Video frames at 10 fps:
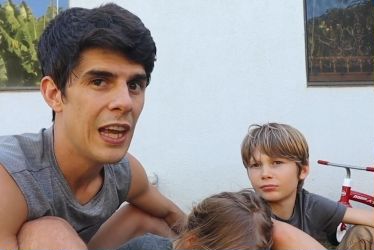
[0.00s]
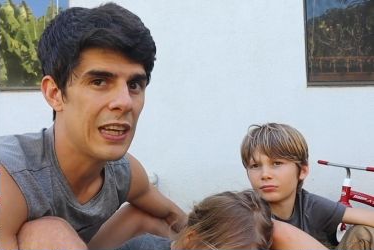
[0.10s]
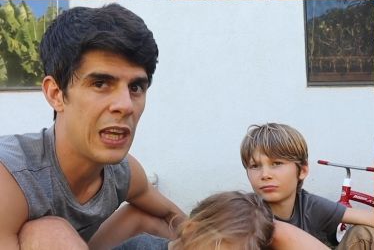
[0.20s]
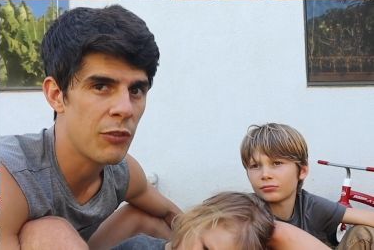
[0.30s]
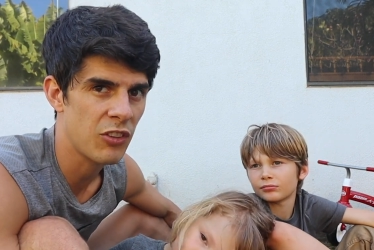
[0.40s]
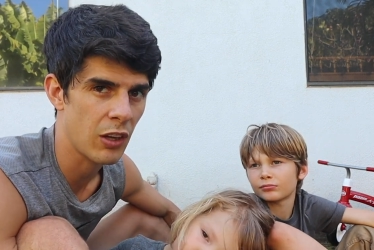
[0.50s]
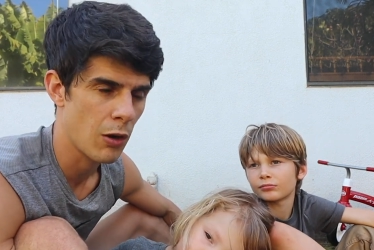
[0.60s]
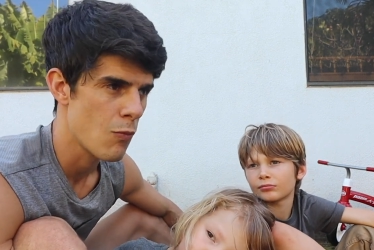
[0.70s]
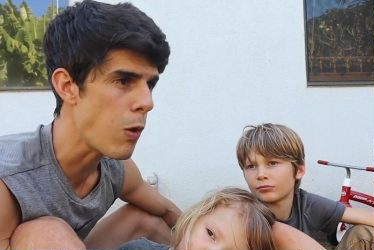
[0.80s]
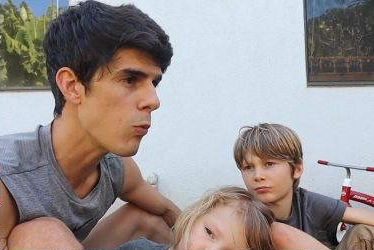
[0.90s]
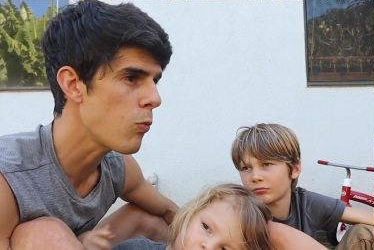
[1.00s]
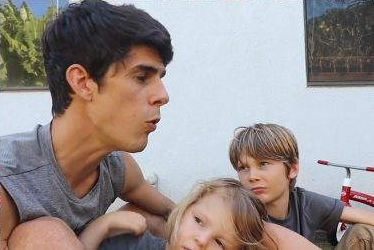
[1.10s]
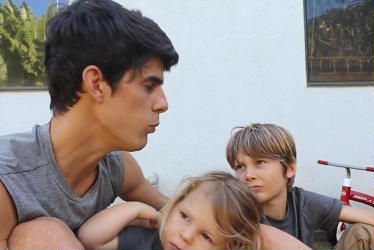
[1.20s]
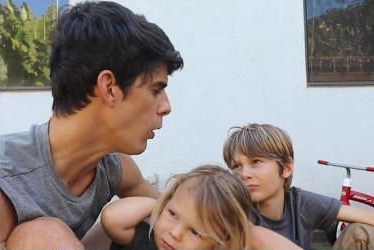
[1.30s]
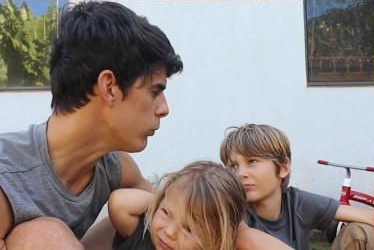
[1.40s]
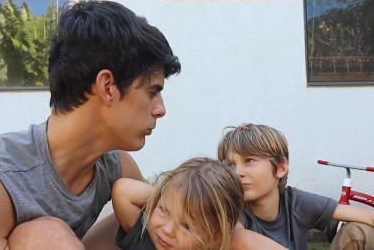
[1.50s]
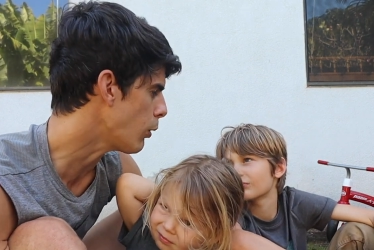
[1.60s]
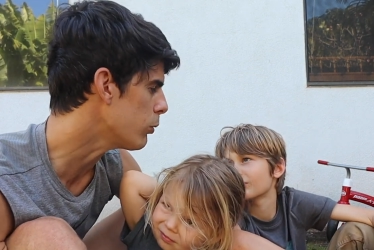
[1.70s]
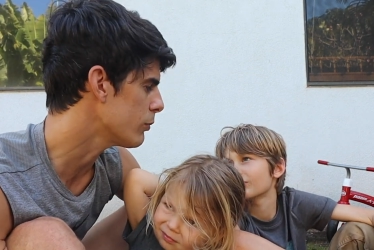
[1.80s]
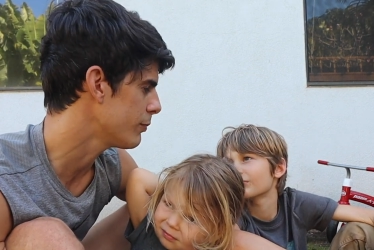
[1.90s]
Speaker 1: And Kiva said, woo, woo, woo,
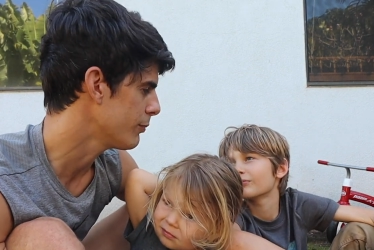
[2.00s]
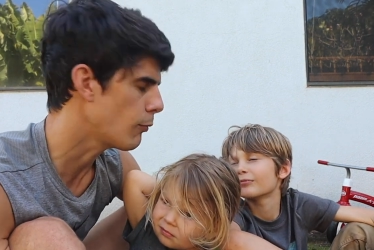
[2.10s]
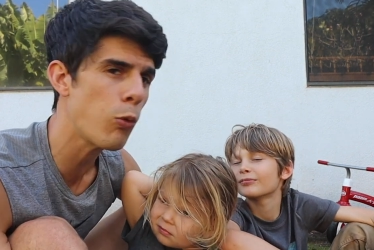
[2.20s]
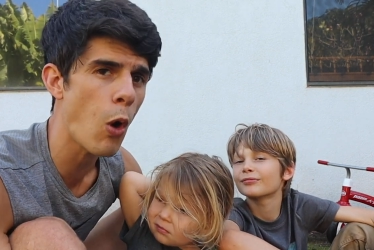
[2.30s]
woo, woo,